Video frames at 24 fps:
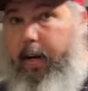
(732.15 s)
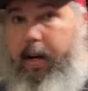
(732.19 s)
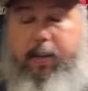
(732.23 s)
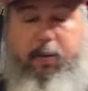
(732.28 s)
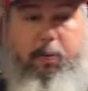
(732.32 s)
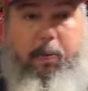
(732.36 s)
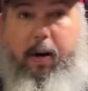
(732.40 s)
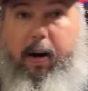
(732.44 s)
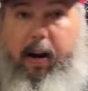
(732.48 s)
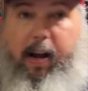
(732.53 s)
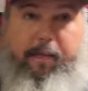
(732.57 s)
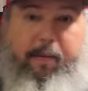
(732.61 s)
I
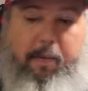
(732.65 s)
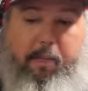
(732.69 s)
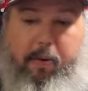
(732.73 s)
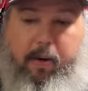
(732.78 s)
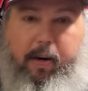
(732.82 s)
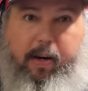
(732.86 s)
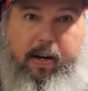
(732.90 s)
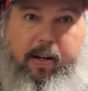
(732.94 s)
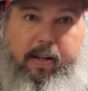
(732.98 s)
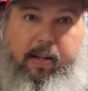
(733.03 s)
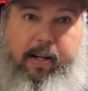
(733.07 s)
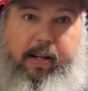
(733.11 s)
swear I haven't bought
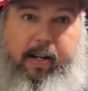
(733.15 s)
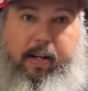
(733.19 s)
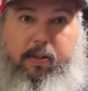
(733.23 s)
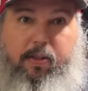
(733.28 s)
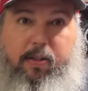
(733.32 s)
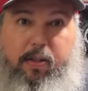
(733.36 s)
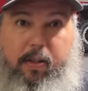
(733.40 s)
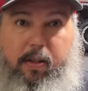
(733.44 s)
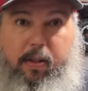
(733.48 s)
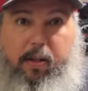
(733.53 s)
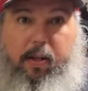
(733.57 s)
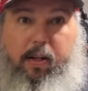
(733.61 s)
anything else.
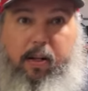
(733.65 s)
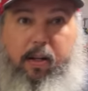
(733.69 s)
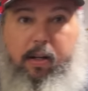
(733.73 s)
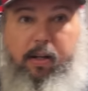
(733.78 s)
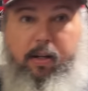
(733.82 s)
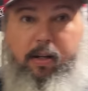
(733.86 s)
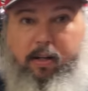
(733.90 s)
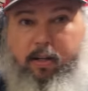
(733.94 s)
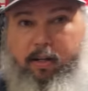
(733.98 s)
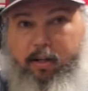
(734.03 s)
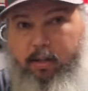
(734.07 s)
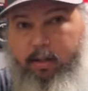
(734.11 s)

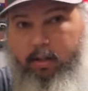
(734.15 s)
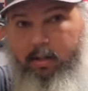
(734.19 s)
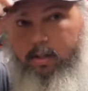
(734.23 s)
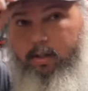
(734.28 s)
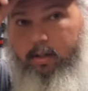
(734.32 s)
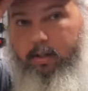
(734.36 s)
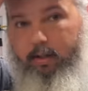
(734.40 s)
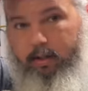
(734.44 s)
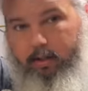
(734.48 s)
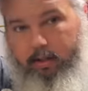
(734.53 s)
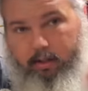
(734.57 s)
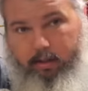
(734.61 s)
You
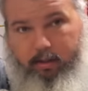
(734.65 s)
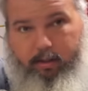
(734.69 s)
sure?